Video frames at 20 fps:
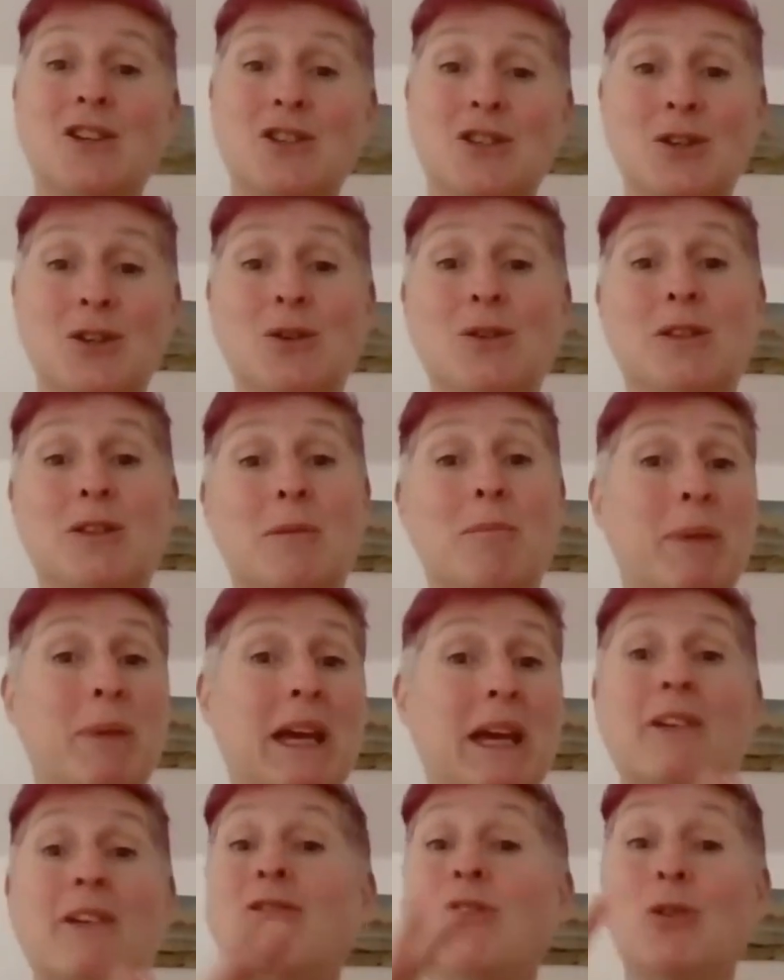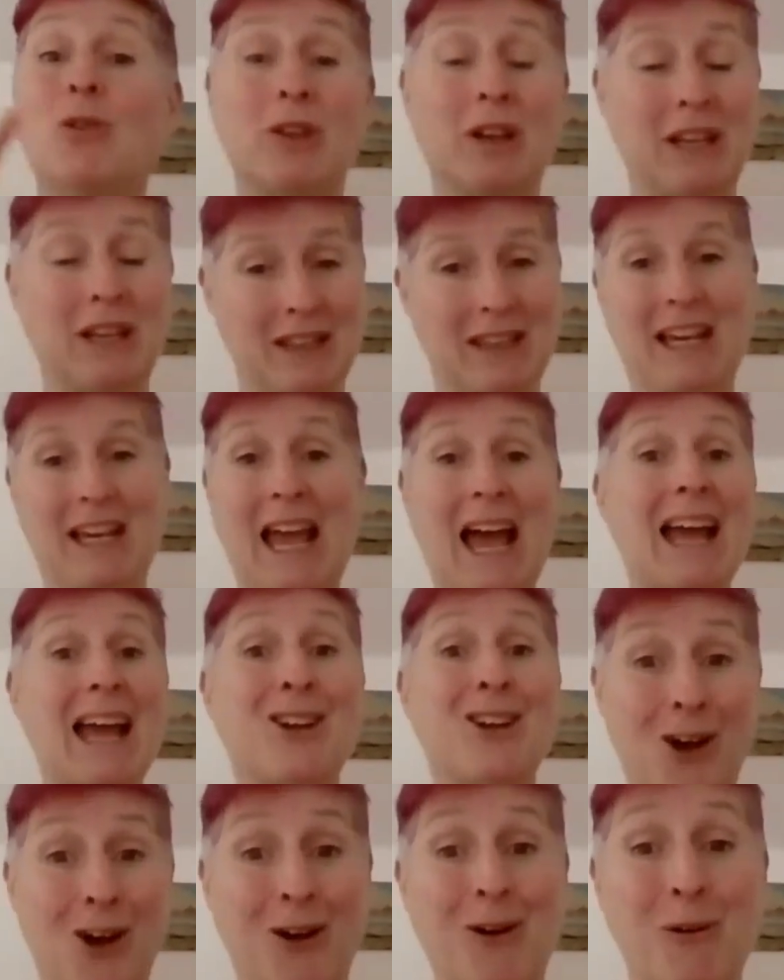to the bit of you that, that can
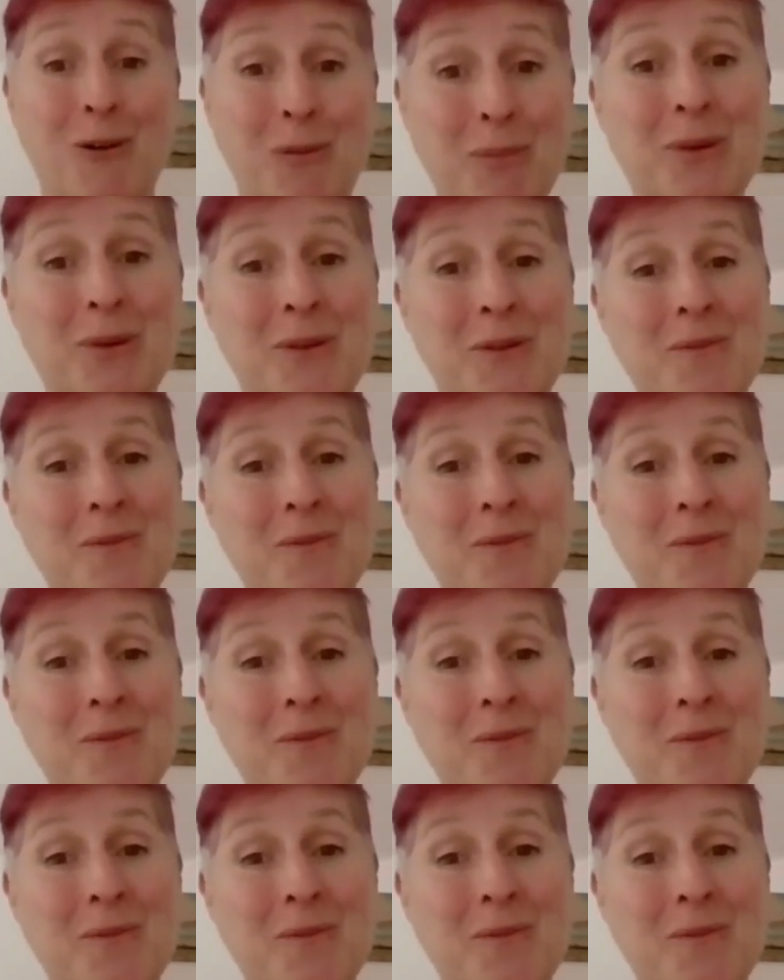cope